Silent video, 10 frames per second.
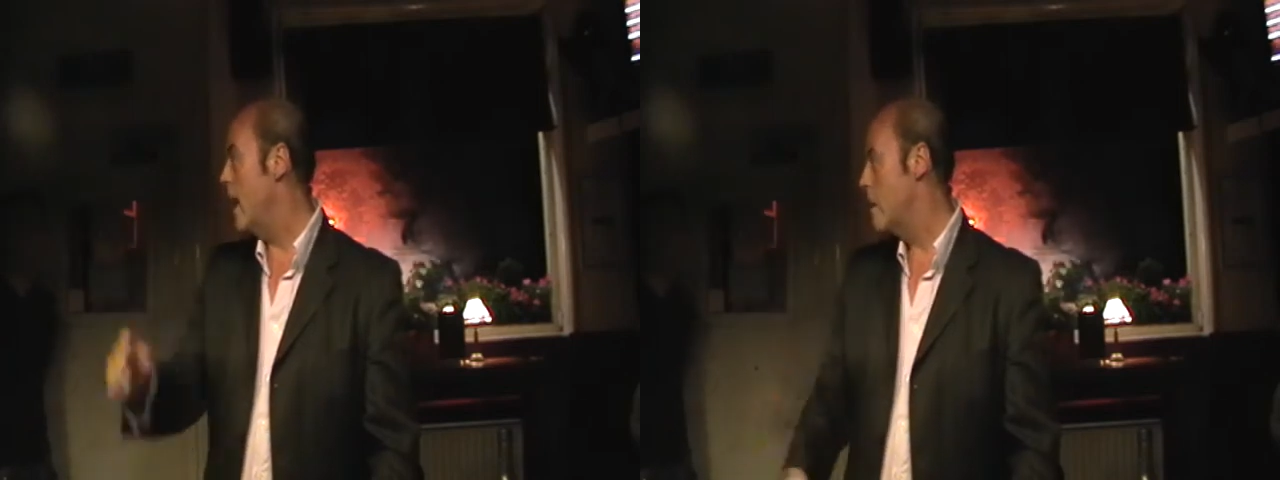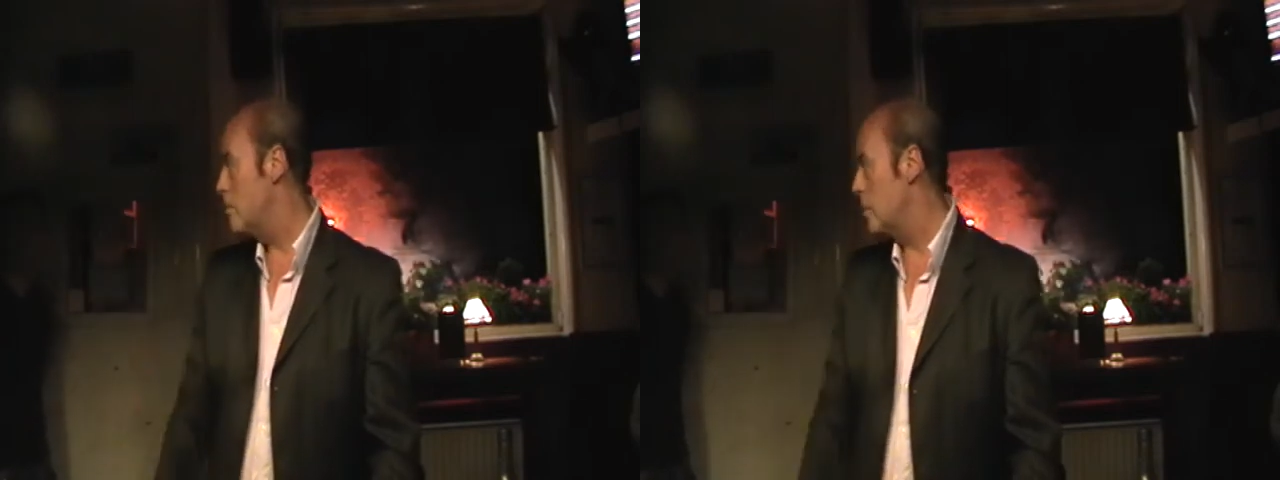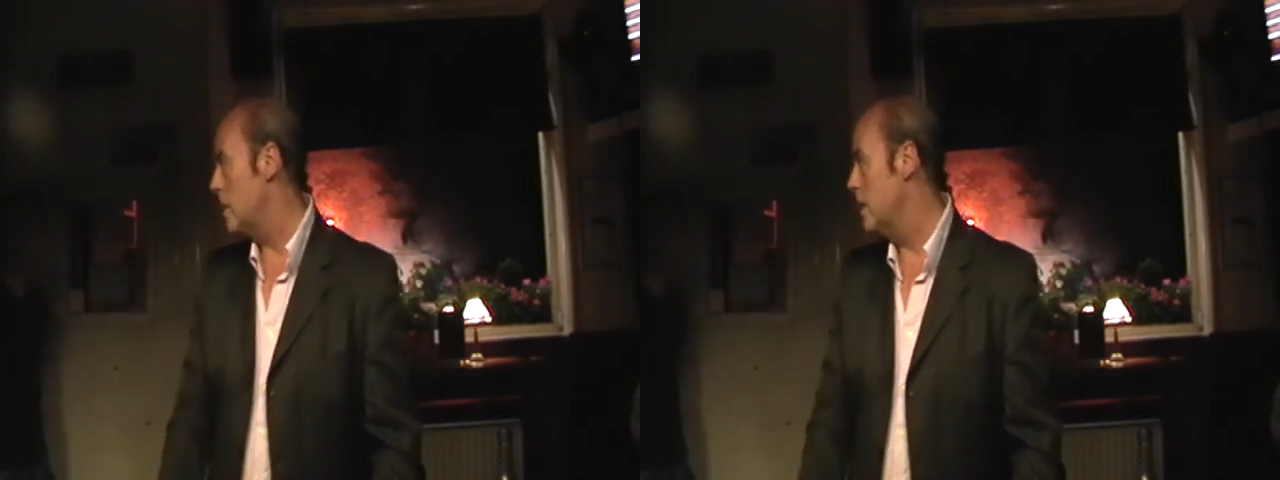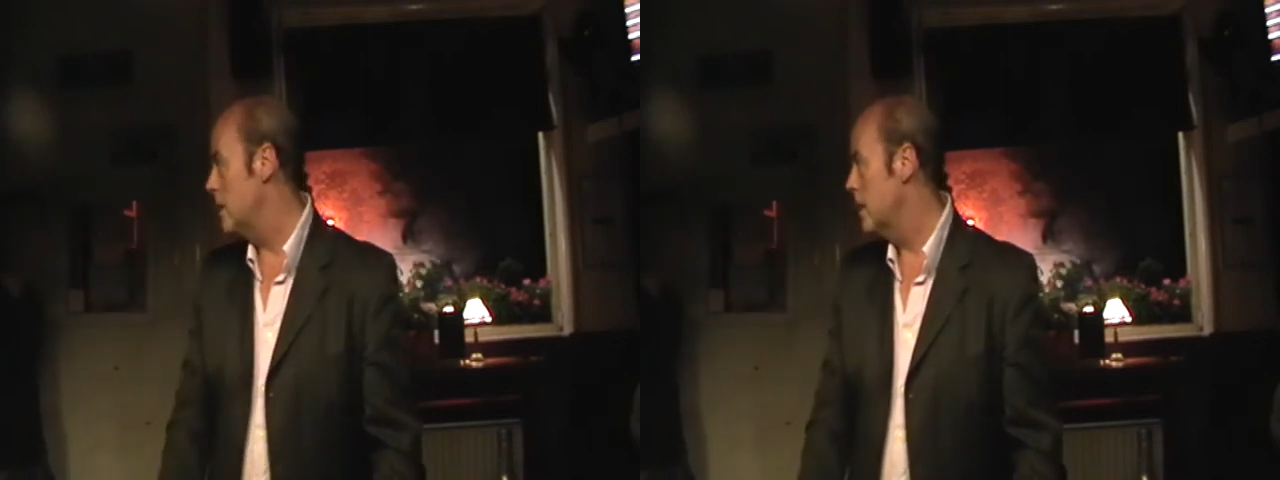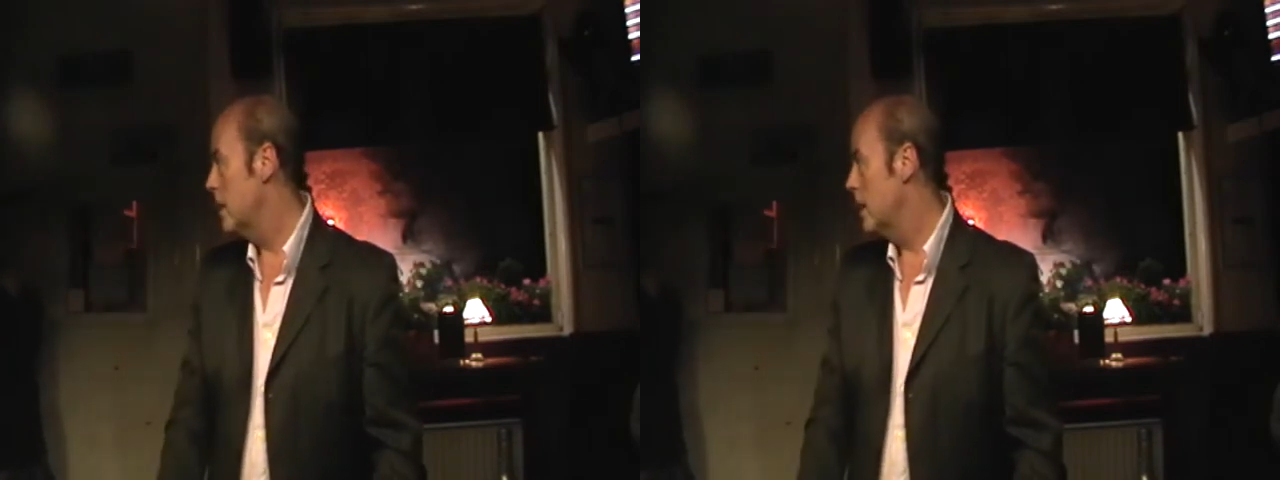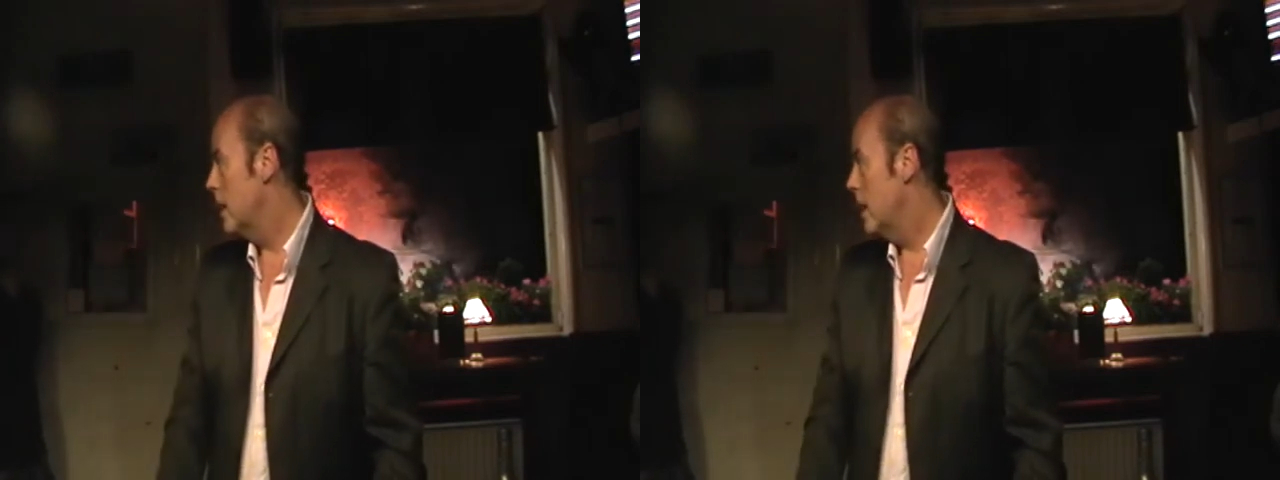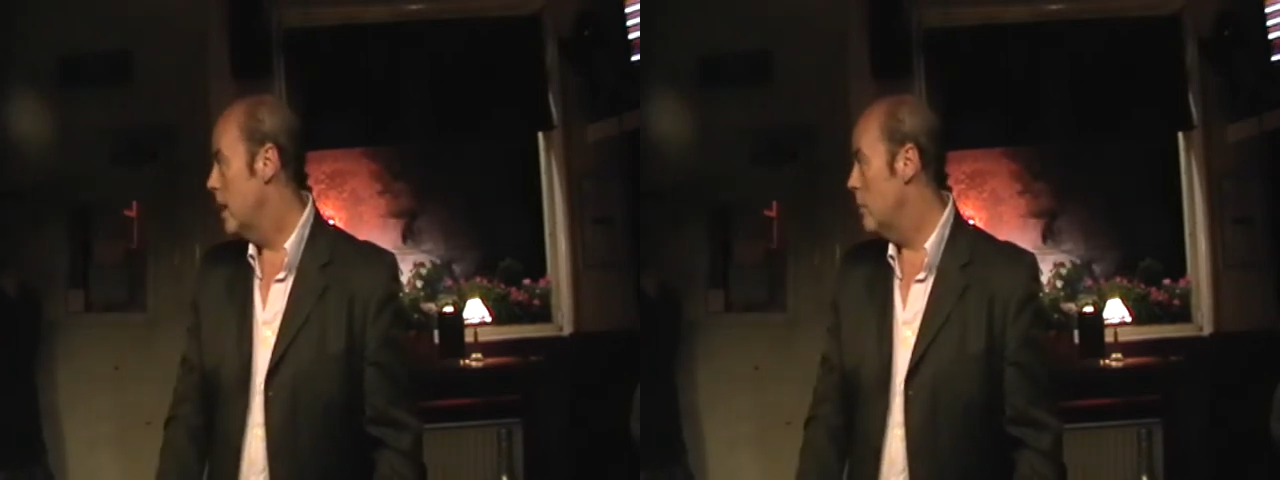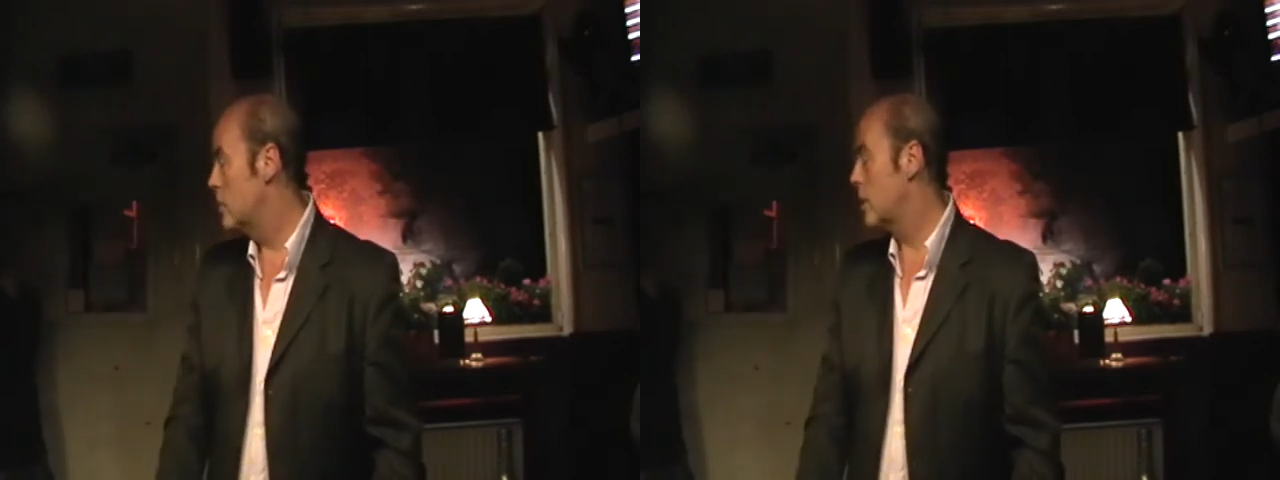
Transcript: MP, who's